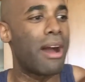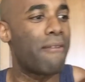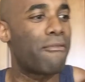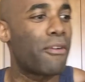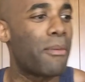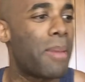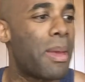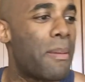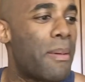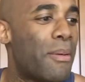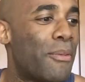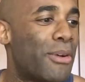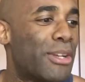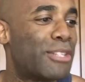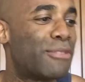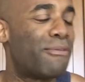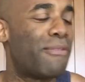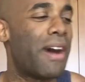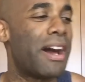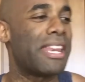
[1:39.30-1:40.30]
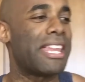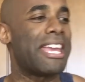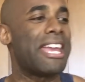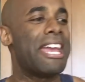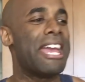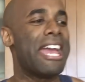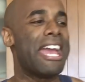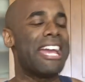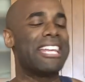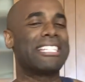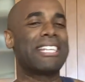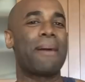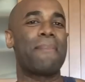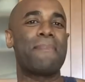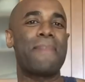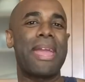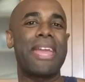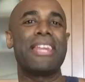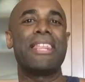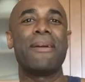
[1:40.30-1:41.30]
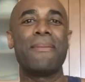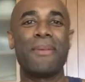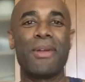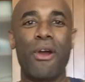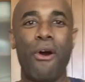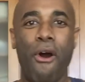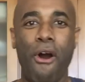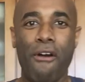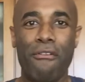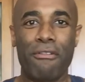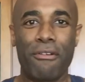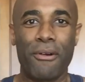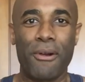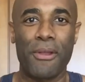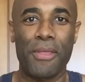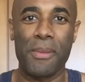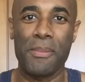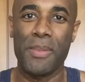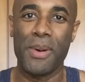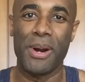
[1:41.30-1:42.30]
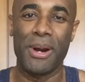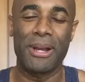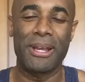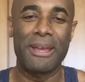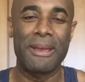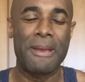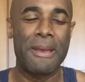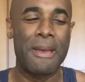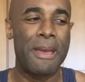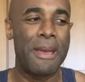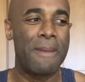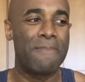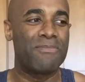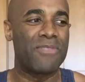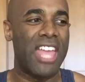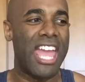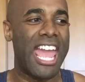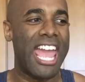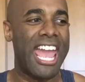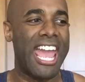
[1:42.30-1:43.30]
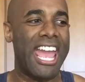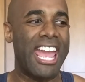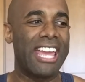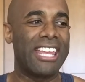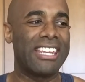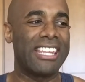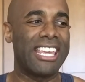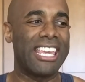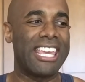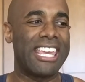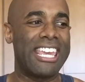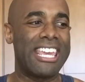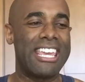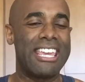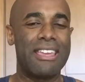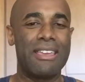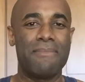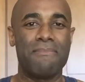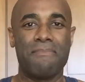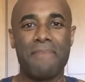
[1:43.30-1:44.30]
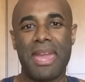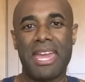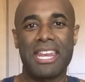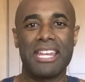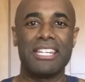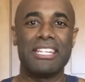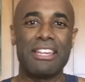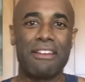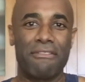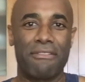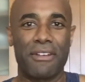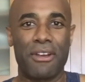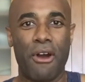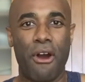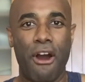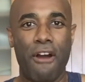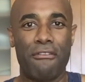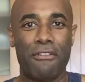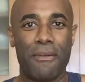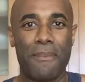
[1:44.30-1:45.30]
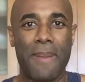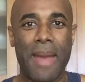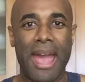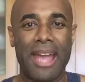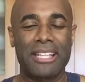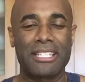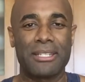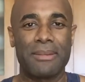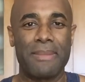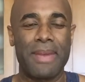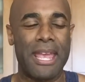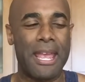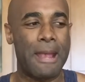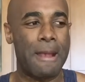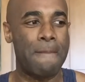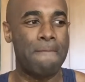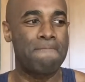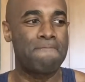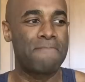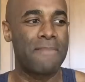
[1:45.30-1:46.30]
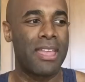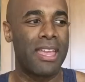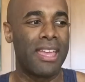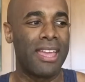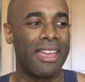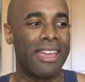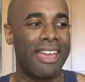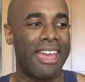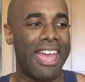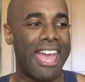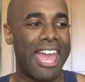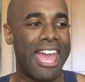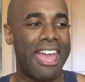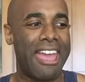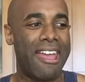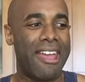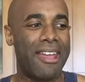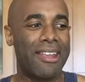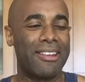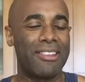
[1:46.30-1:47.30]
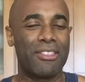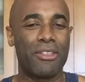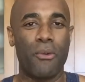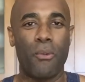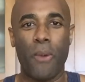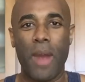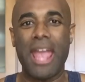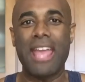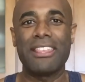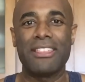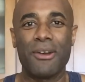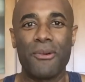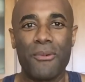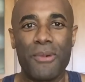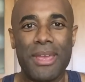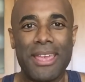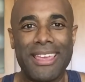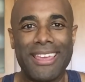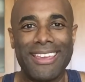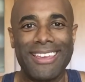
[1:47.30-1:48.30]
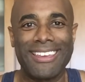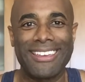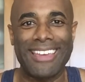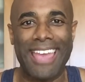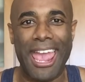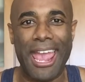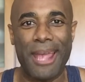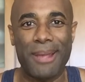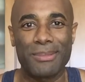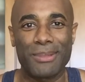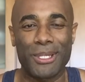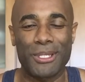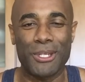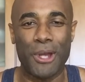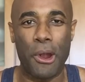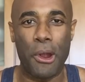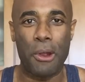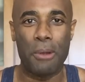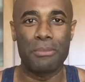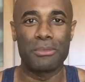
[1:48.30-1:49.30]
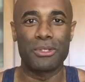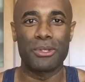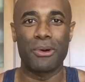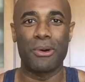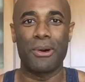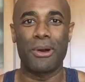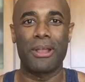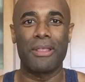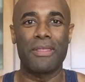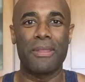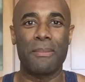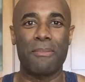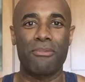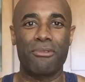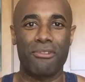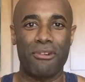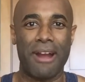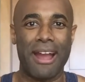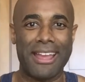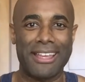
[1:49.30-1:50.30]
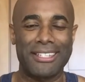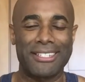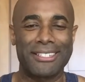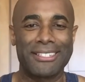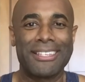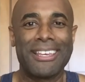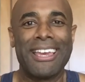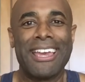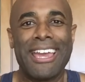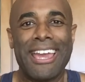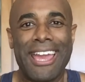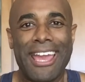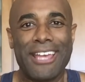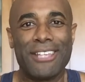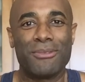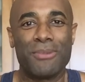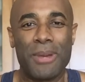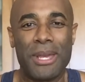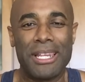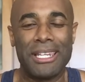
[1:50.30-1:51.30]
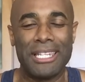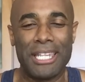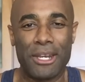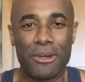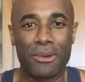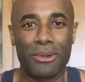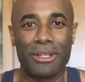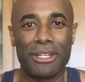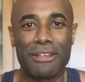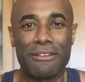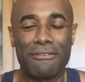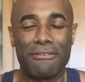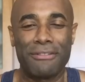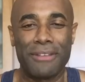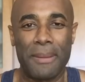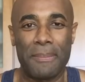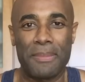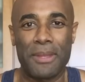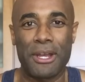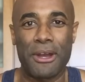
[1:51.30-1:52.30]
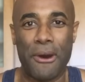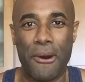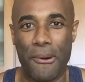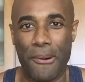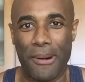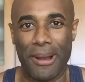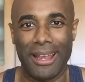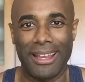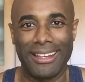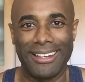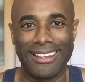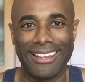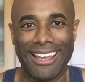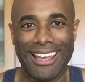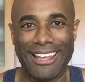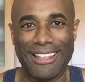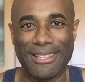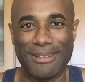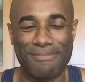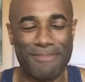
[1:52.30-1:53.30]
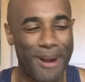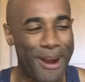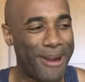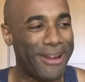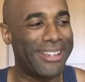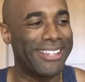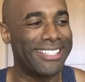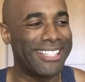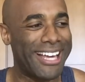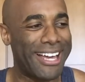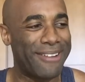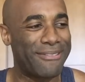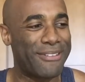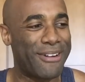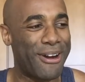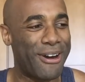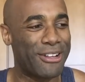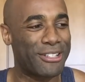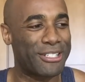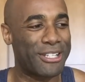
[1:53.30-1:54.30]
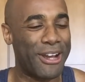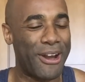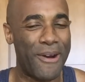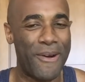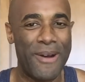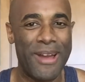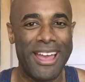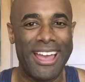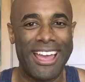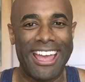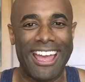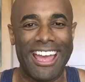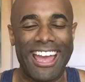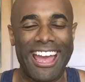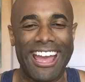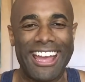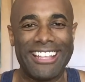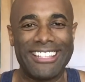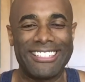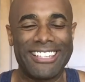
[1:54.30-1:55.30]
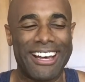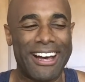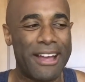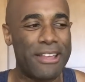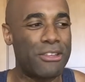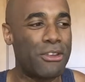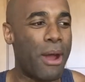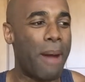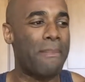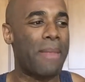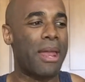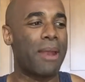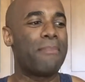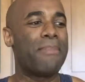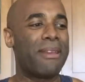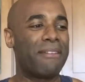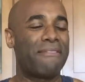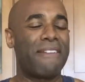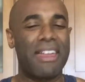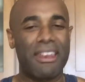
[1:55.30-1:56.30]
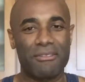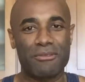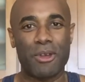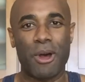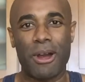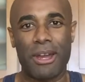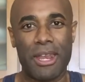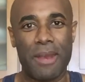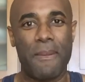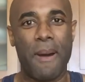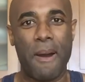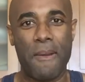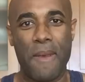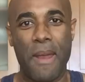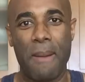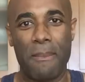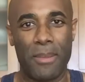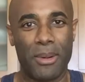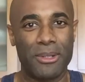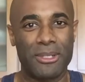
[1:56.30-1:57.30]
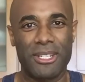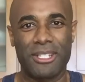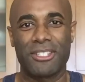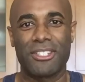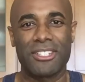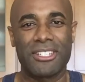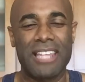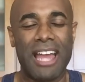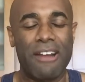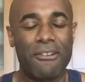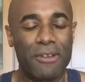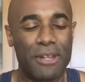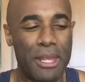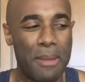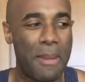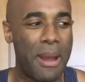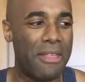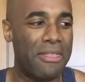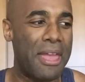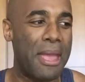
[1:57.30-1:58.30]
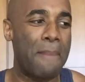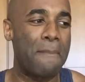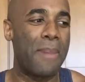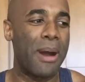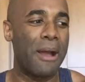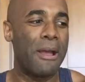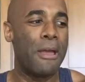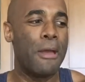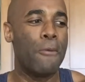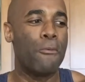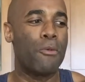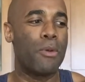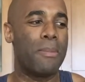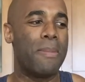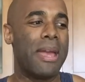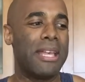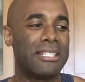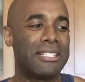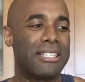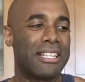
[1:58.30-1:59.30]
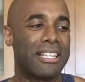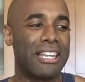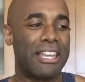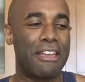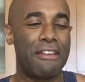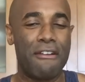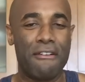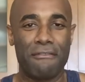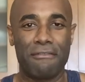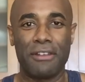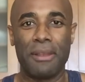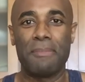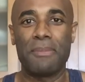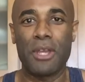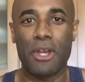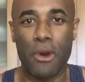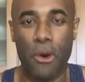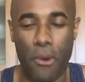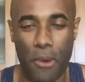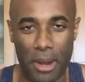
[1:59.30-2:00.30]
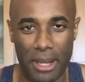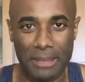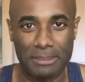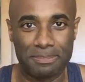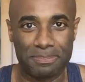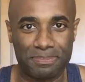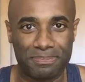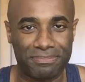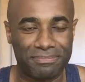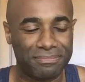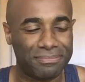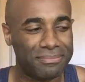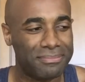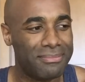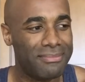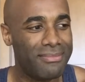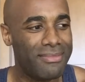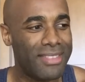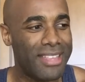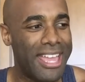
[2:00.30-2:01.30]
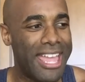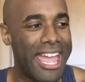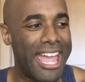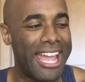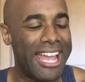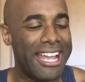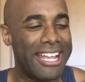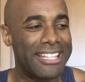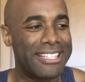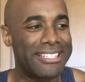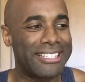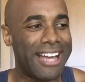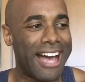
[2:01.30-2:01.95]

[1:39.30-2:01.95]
up from him, and what's funny is I made him an offer on the book and he made a different offer back to me. And the way that we came to terms on the price is we literally flipped the coin in the parking lot of Costco. And, you know, I'm not a big fan of talking about numbers. It's just not really my thing. But we basically flipped the coin and